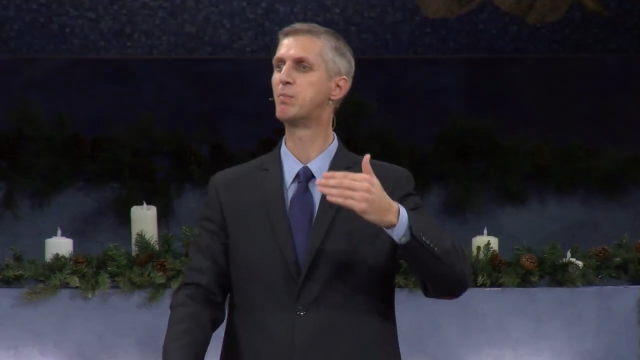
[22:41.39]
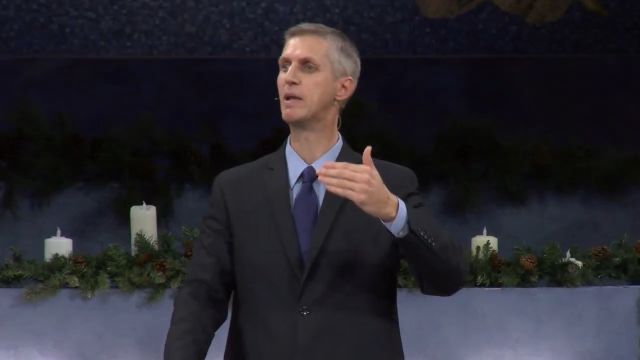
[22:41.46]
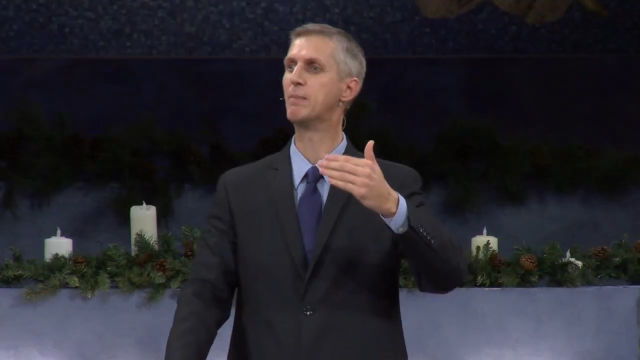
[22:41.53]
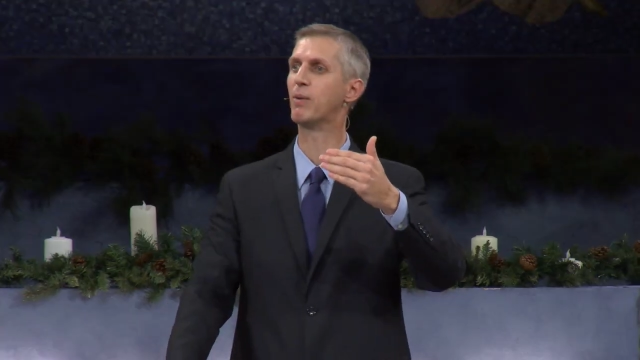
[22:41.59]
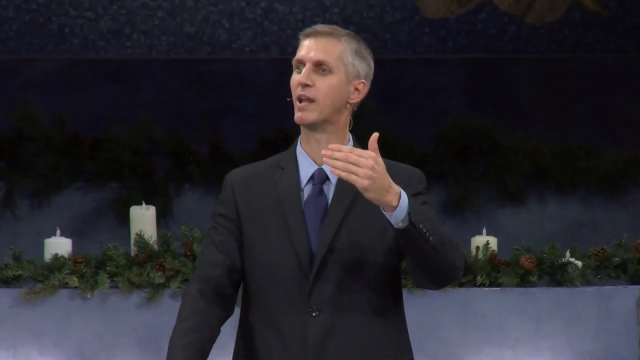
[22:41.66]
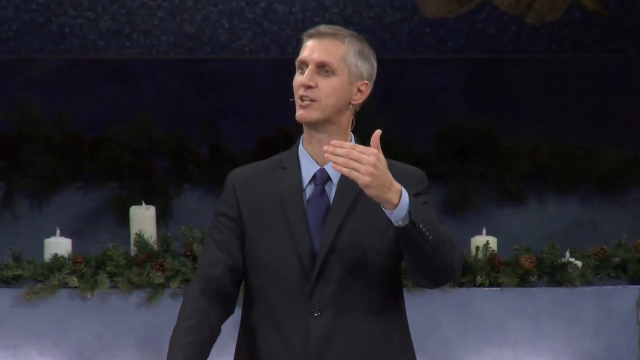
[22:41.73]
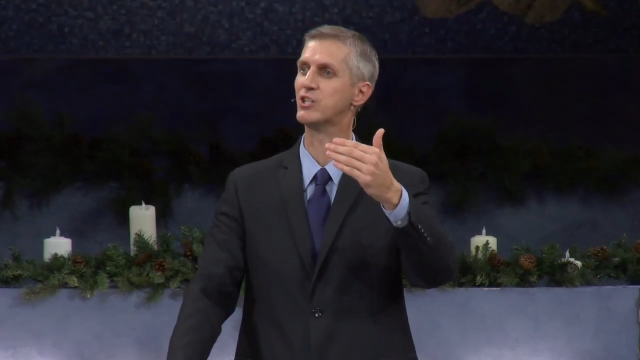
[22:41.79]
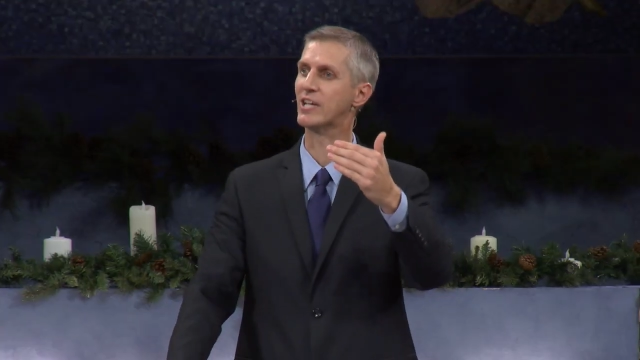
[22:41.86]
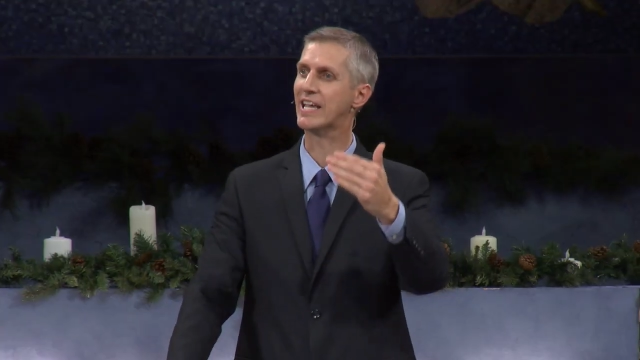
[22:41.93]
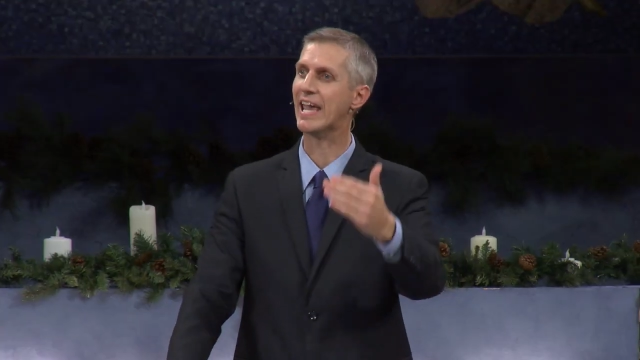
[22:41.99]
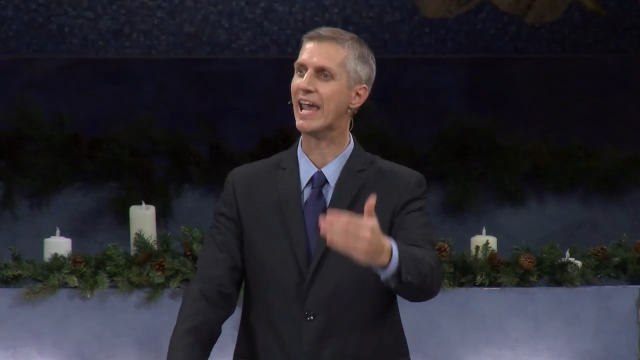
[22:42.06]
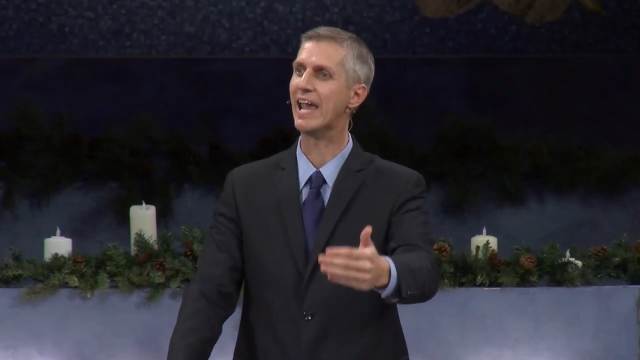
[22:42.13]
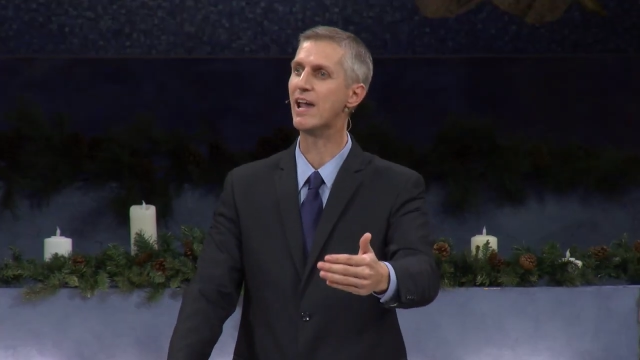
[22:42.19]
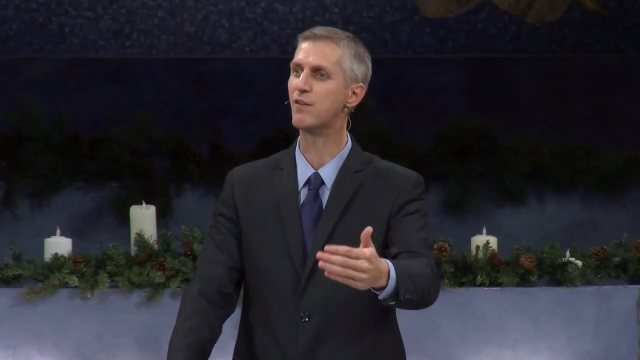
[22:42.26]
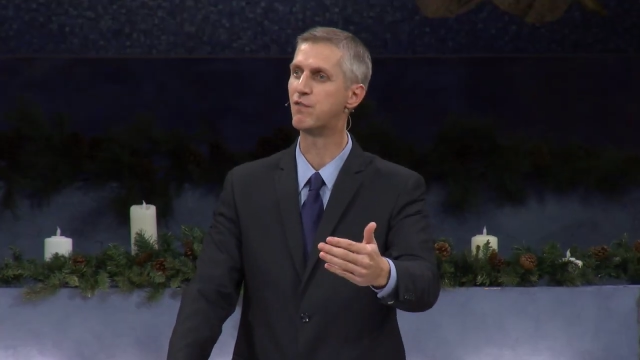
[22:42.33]
people are to
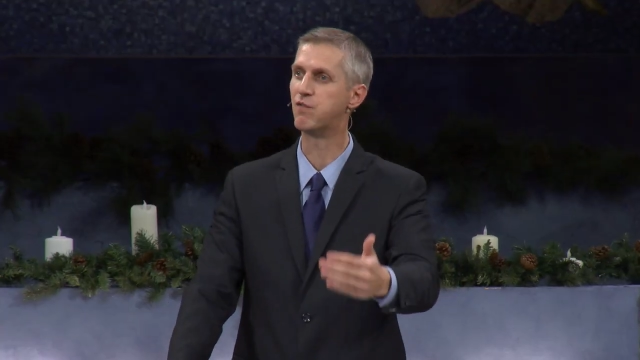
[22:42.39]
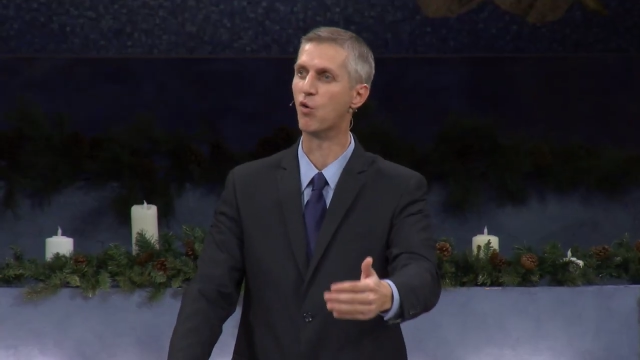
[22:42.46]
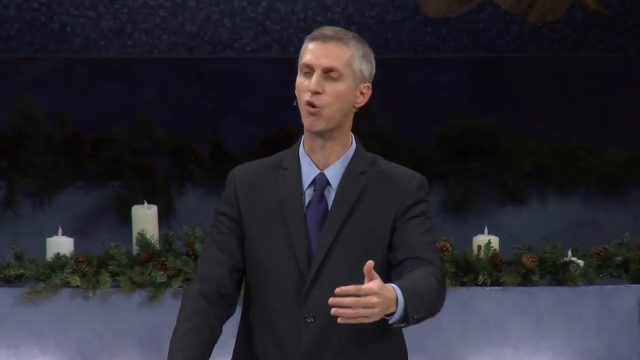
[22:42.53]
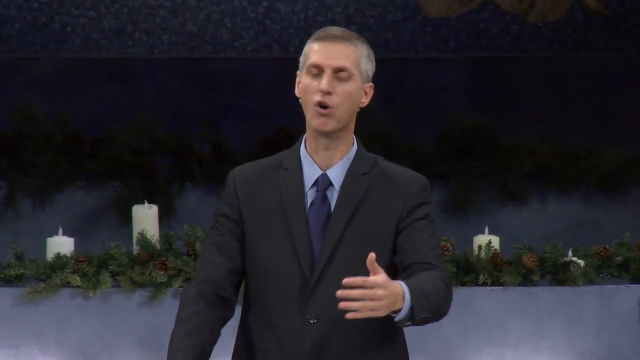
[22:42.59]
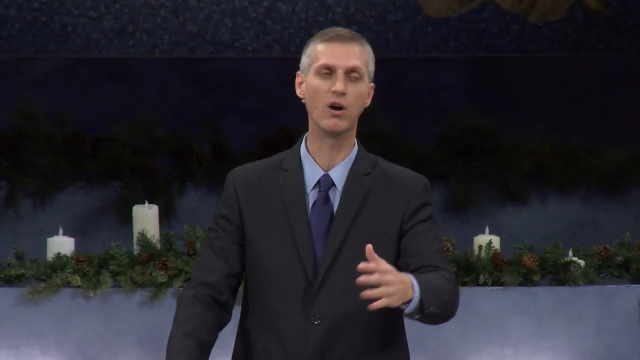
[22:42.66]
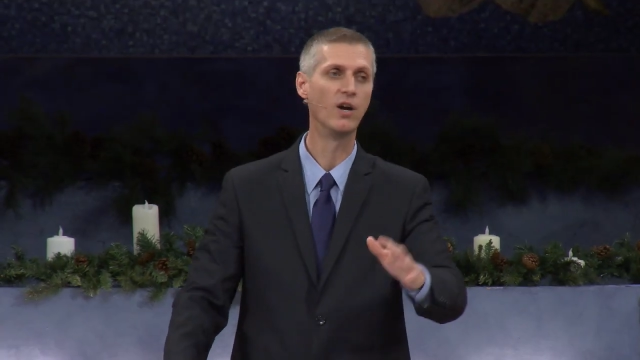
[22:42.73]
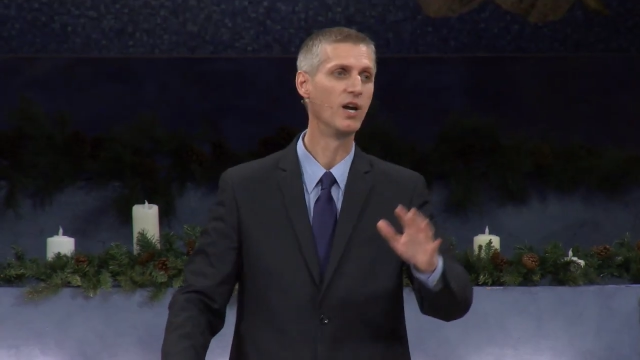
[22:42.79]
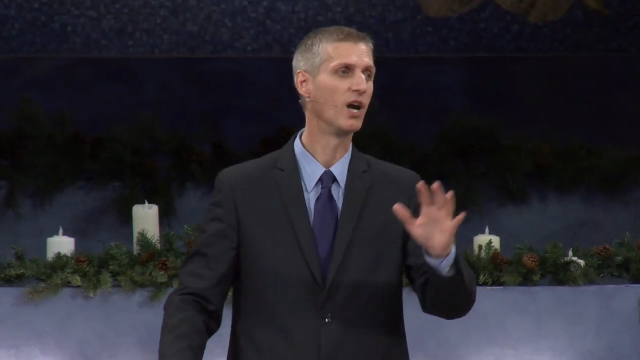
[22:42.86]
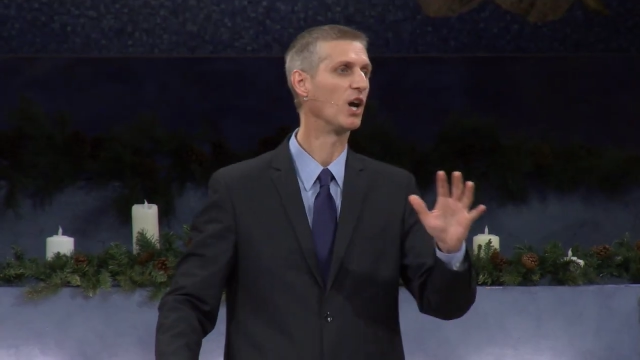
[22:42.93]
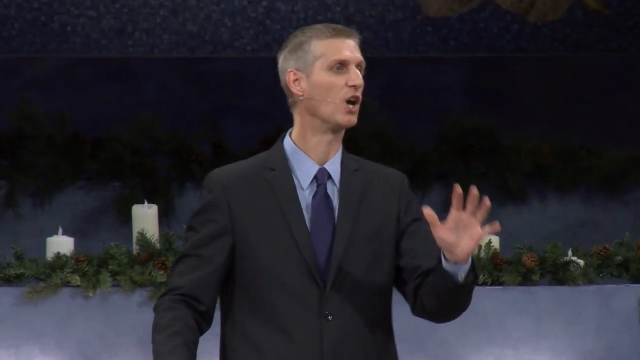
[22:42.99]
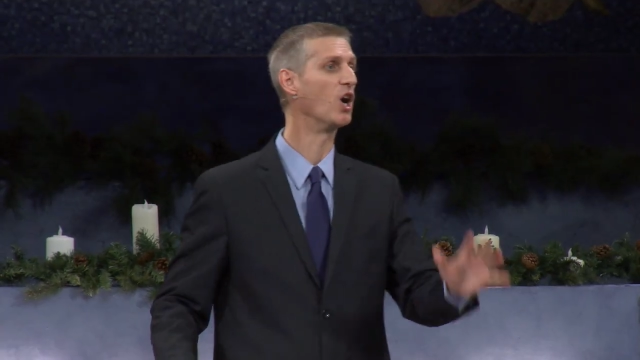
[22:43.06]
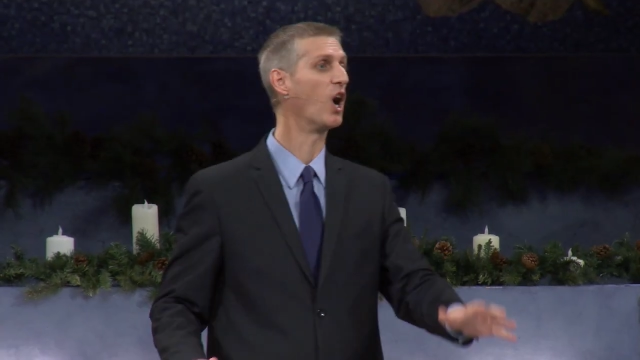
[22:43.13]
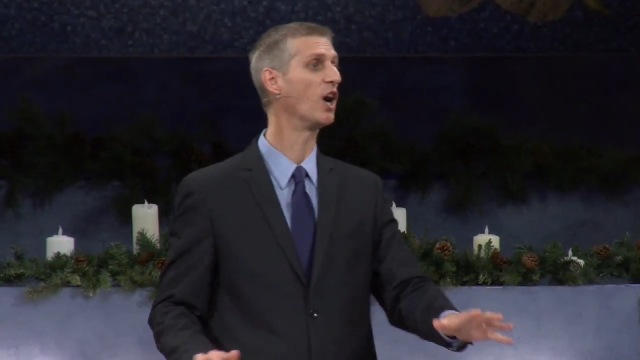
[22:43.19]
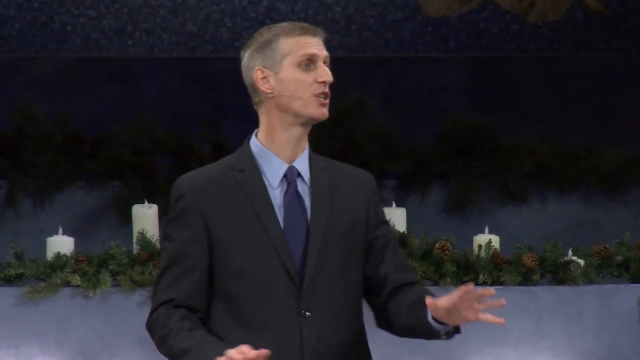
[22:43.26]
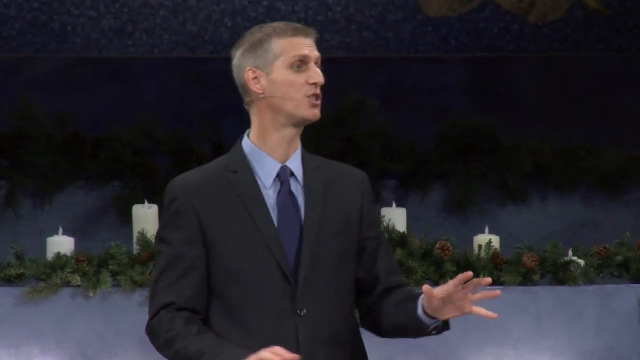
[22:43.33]
care for
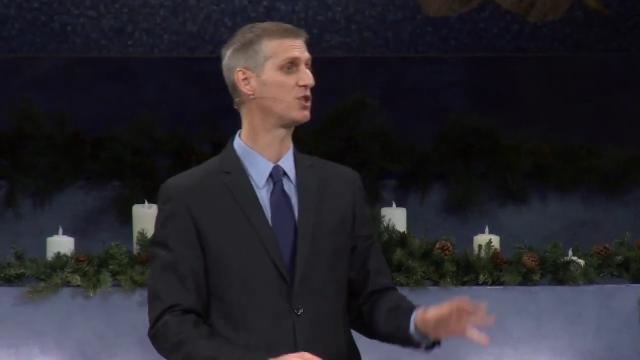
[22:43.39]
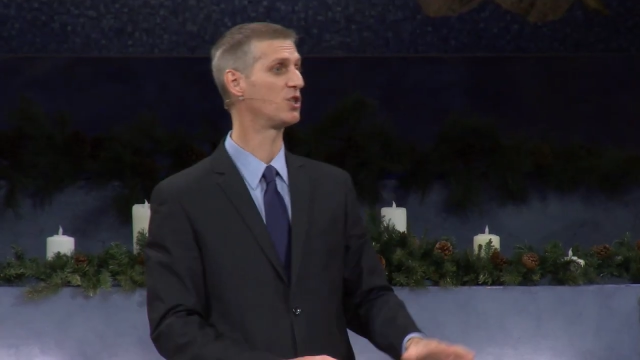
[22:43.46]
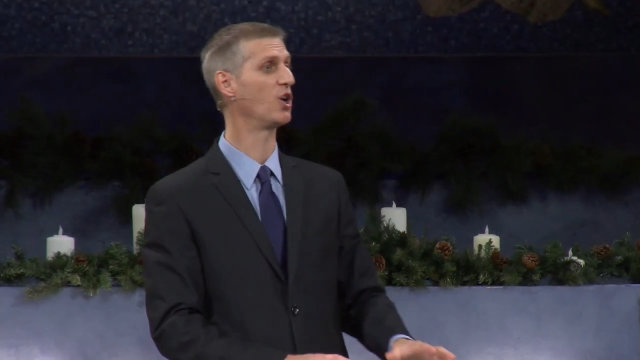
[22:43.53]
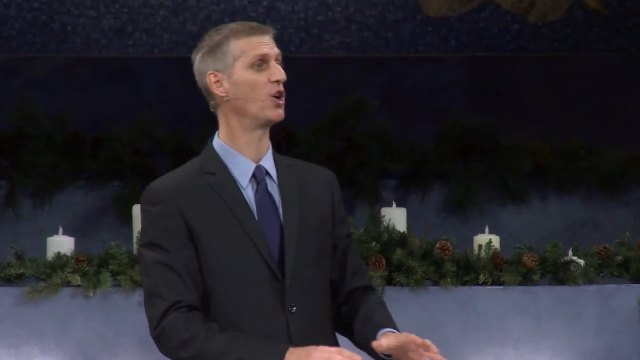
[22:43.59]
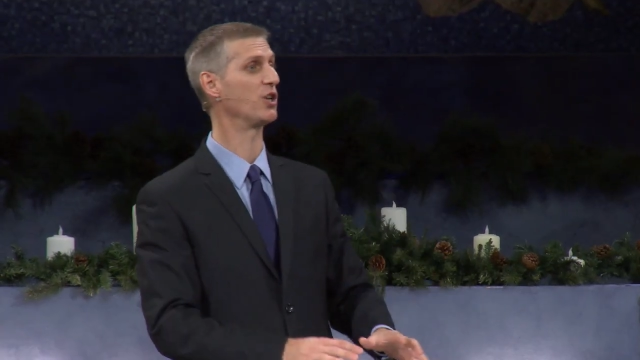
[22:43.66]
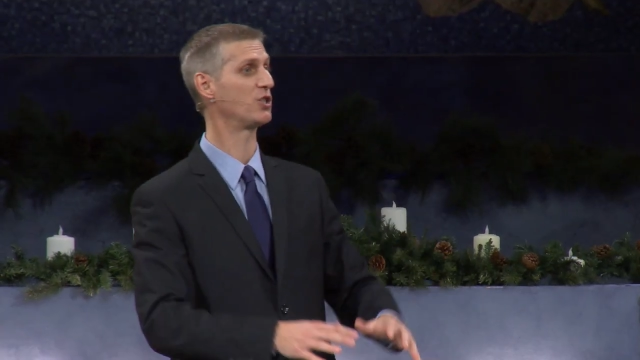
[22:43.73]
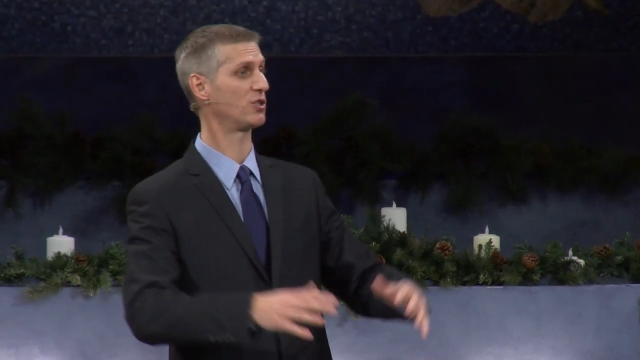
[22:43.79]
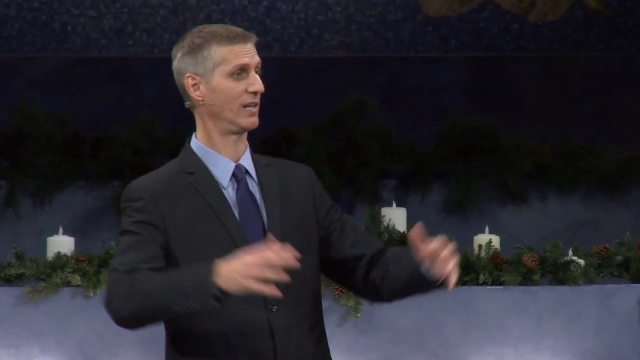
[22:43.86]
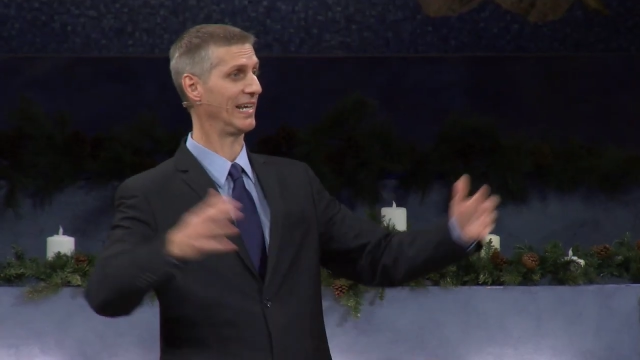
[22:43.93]
God's church,